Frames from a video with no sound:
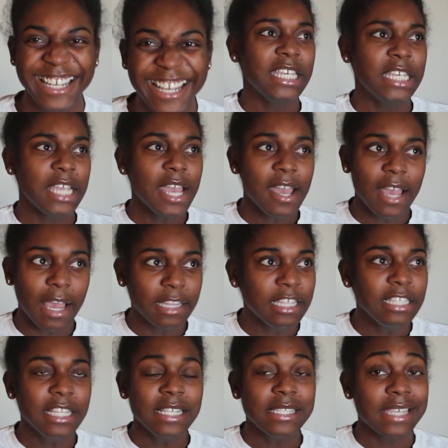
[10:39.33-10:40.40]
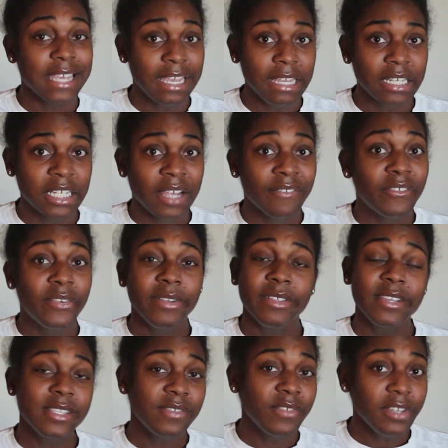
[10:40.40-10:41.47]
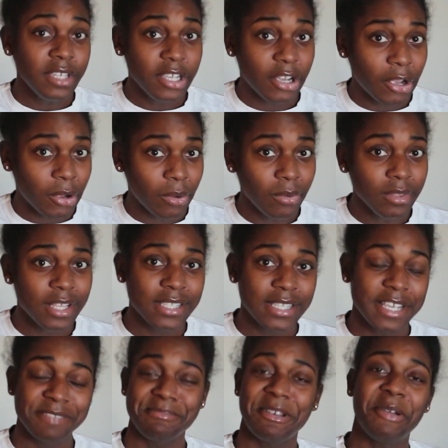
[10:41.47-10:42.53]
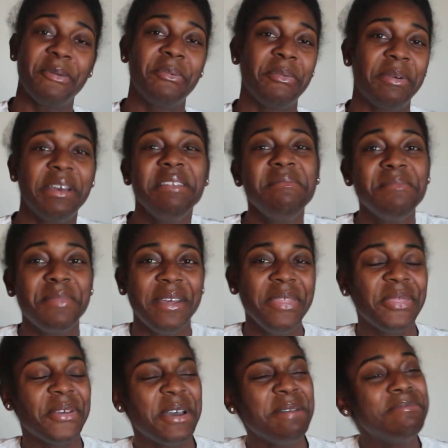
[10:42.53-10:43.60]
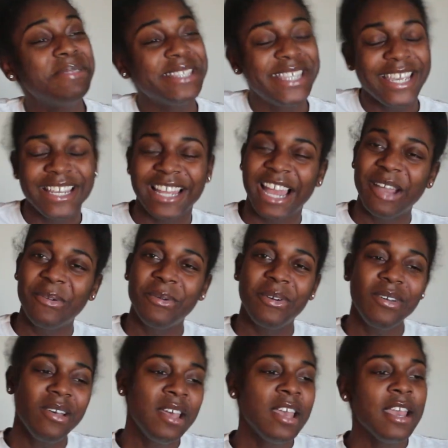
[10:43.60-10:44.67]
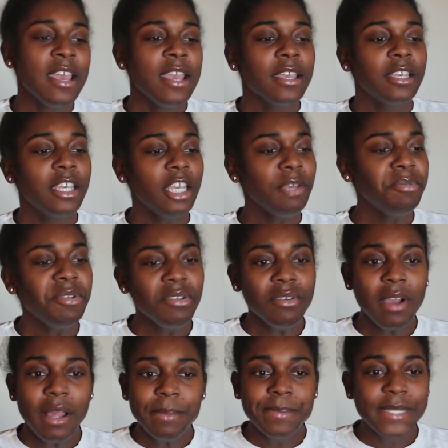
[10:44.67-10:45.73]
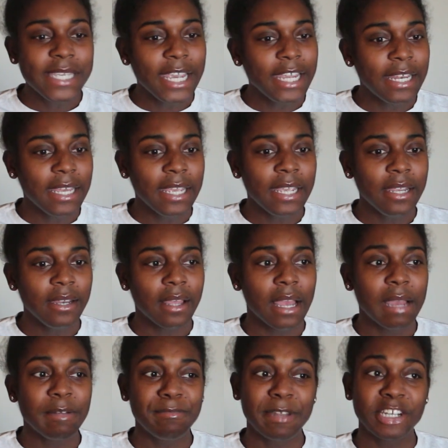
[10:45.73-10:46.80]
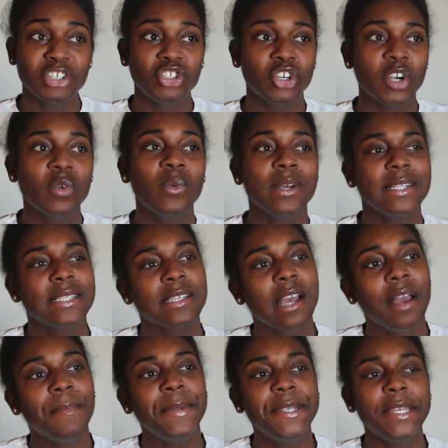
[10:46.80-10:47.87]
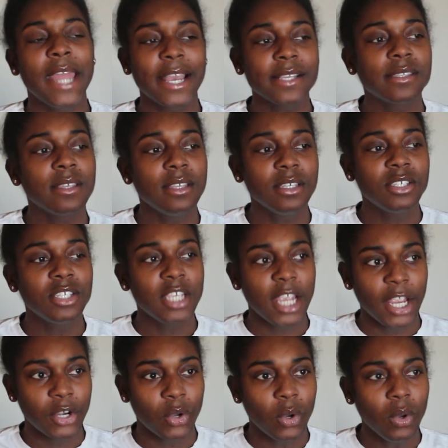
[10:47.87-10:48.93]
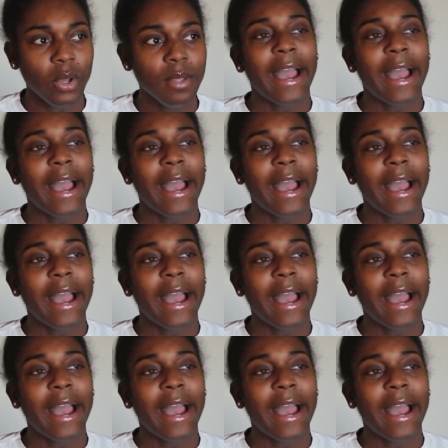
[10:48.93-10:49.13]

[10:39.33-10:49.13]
Yeah, I think that's it for this video. This is my 1 month update. I will keep you updated. I'm not sure what's coming next to this channel.